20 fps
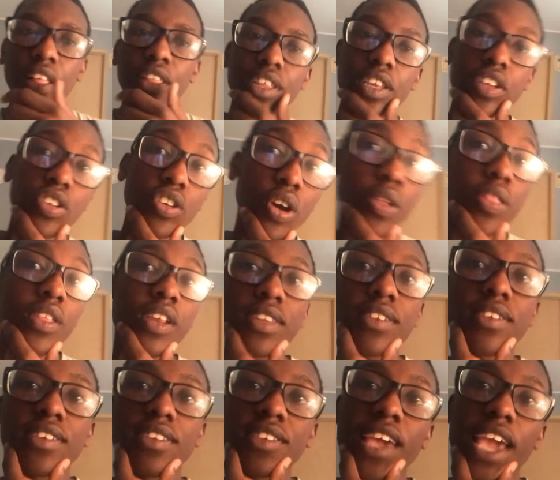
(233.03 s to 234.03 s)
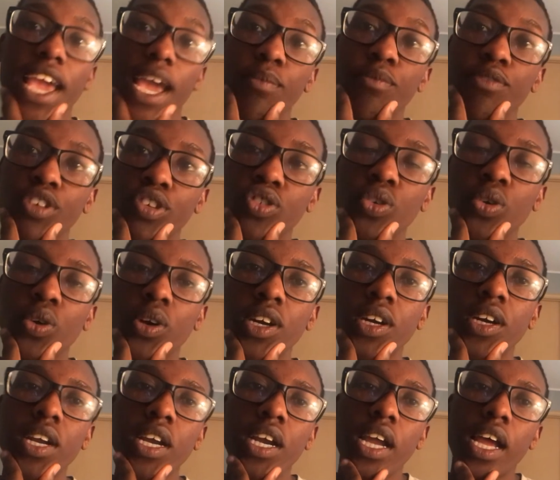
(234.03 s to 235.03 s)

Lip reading: then you know that it's a scam for sure.